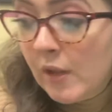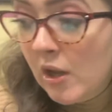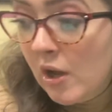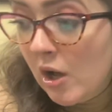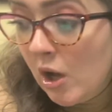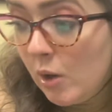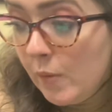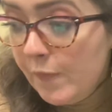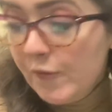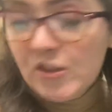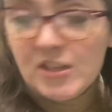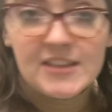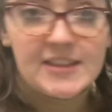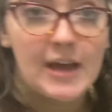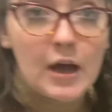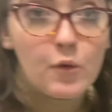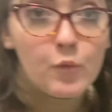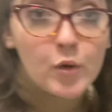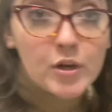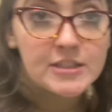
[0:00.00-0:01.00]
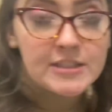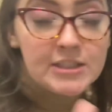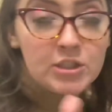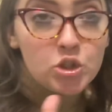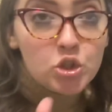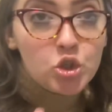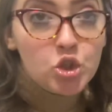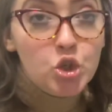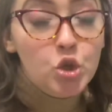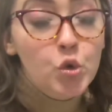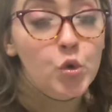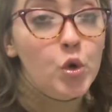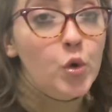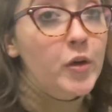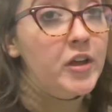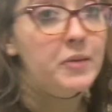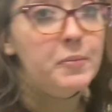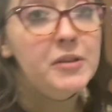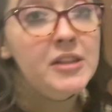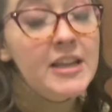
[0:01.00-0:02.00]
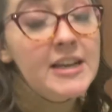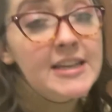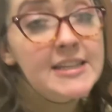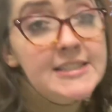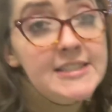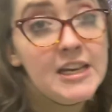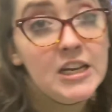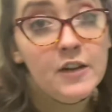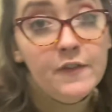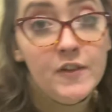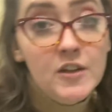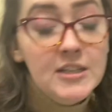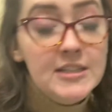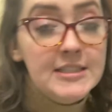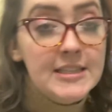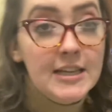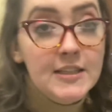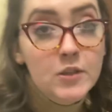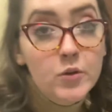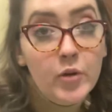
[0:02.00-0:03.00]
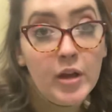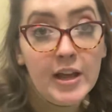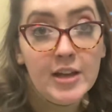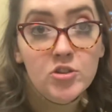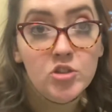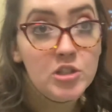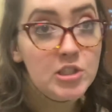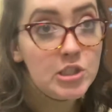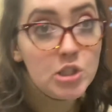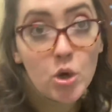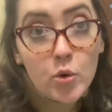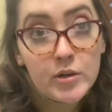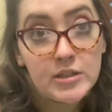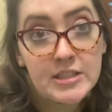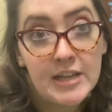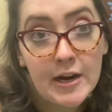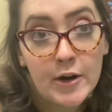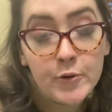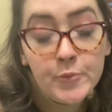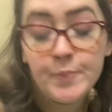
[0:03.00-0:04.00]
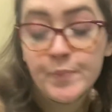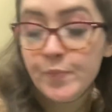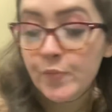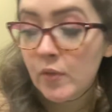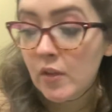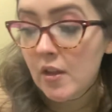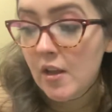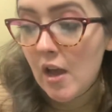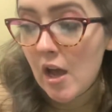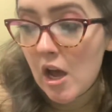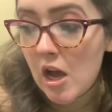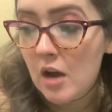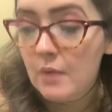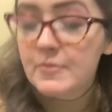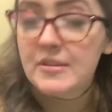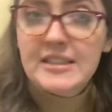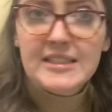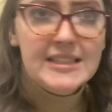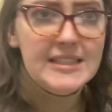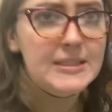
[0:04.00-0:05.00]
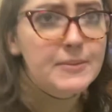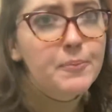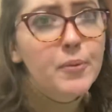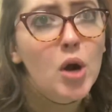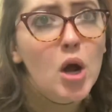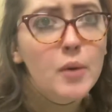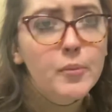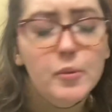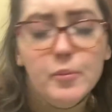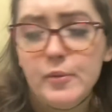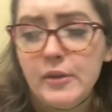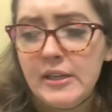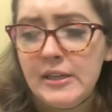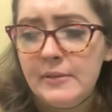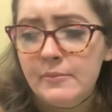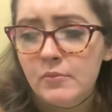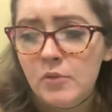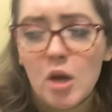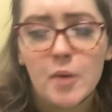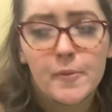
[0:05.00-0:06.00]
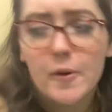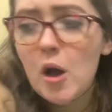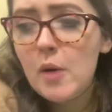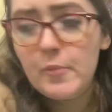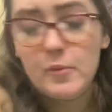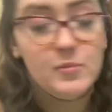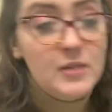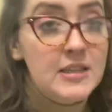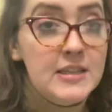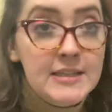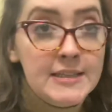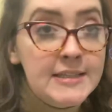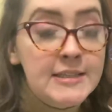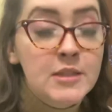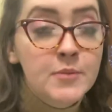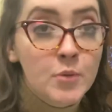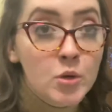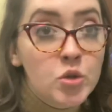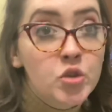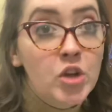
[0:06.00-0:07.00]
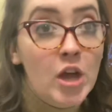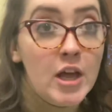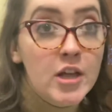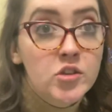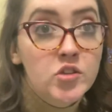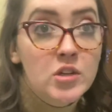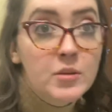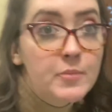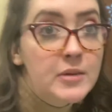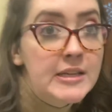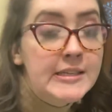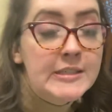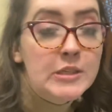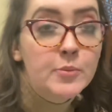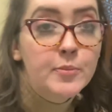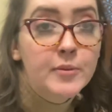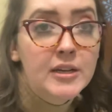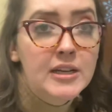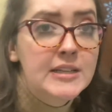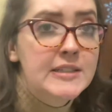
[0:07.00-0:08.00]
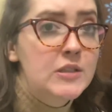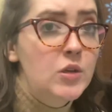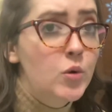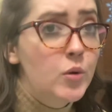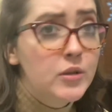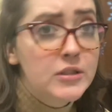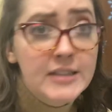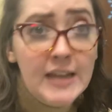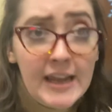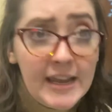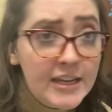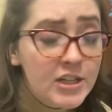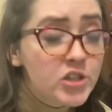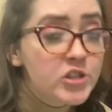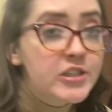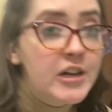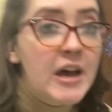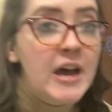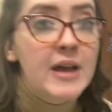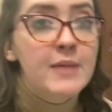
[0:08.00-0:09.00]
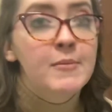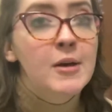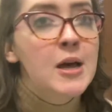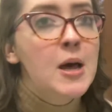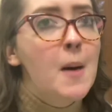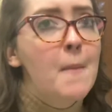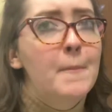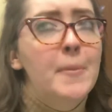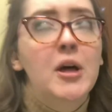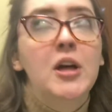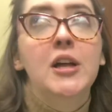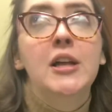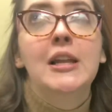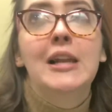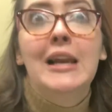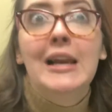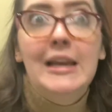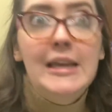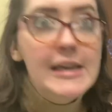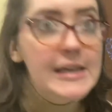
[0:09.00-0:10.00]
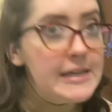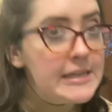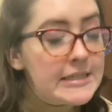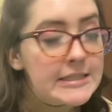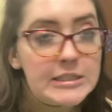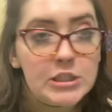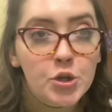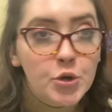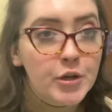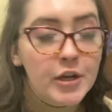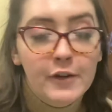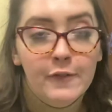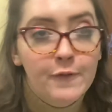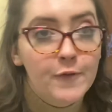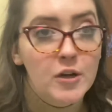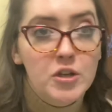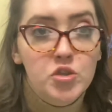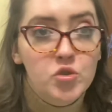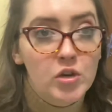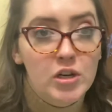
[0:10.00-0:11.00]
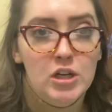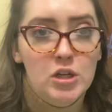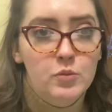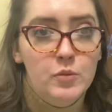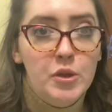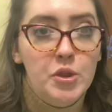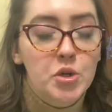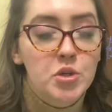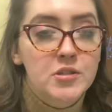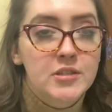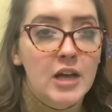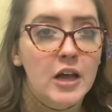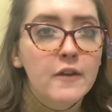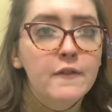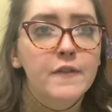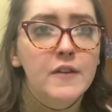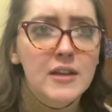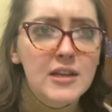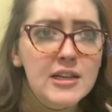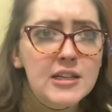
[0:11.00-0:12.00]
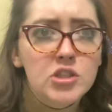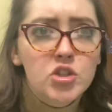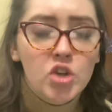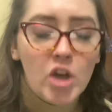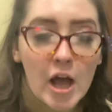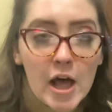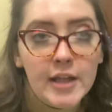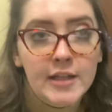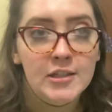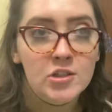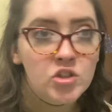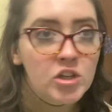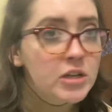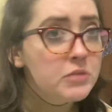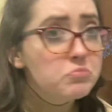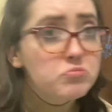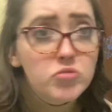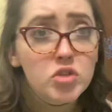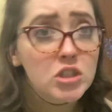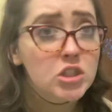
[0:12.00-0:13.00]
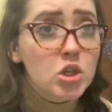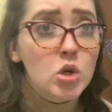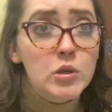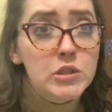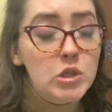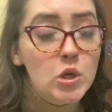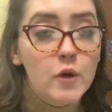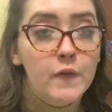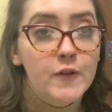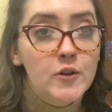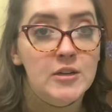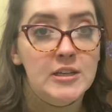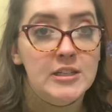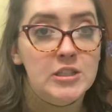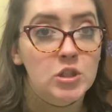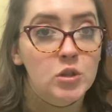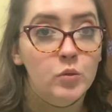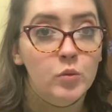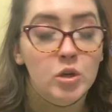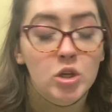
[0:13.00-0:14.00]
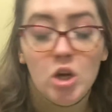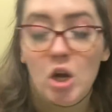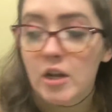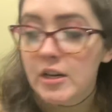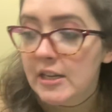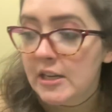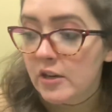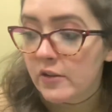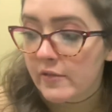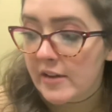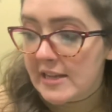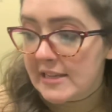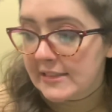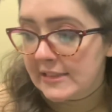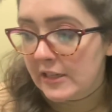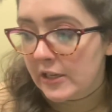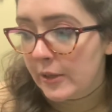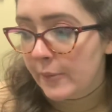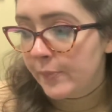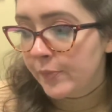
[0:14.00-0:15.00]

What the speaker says: Hopefully that wasn't too quick, but like I said, if it is, that's okay. Just slow it down. This is this is the most challenging piece you're playing. So take your time. Please don't get frustrated with yourself. It is challenging. Just go slow if you need to. We're not in a race here.